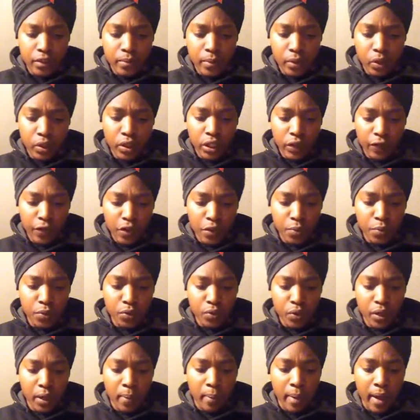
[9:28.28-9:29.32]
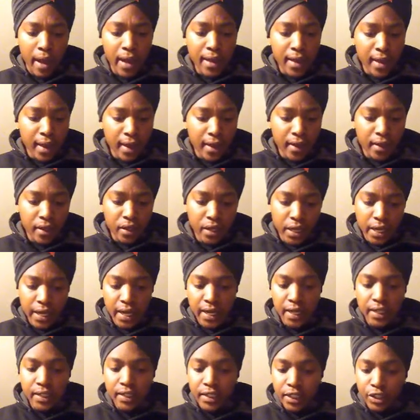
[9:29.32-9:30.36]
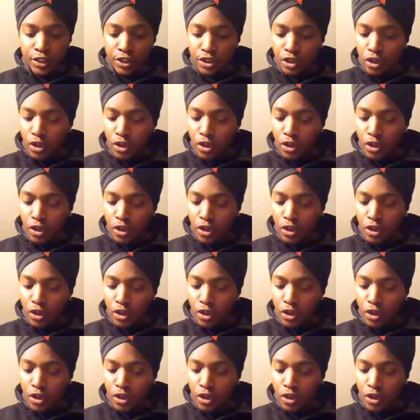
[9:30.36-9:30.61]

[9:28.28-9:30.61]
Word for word: There is a fundamental difference between paying